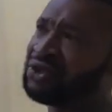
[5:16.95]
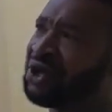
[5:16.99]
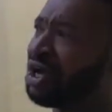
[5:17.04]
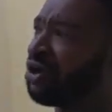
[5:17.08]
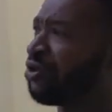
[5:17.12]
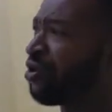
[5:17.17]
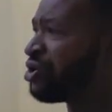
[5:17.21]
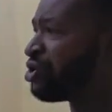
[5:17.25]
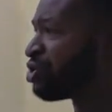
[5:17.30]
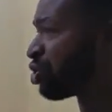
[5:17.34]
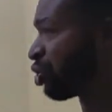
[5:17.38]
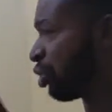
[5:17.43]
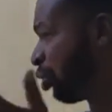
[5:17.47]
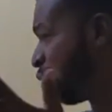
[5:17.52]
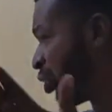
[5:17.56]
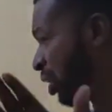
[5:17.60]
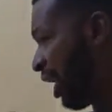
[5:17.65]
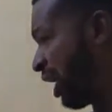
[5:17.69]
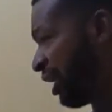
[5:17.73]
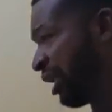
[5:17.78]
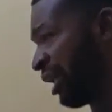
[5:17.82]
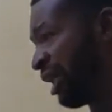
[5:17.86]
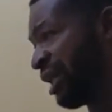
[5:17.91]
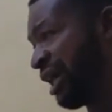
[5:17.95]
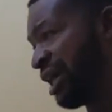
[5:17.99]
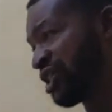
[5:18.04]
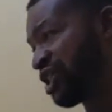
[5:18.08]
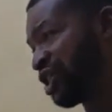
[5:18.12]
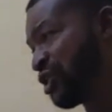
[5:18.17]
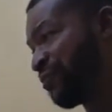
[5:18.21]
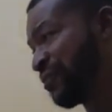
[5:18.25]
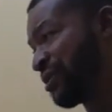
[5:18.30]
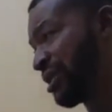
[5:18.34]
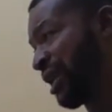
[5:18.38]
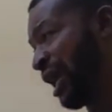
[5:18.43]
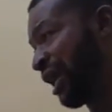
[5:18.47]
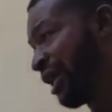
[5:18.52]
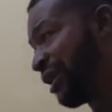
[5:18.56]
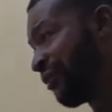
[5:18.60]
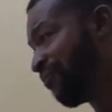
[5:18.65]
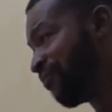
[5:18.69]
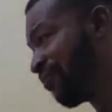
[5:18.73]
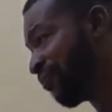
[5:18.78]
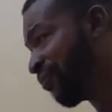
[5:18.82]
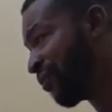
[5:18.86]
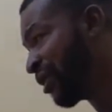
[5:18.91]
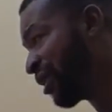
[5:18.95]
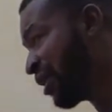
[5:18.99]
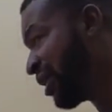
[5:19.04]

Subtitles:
we are going to look at the leadership style.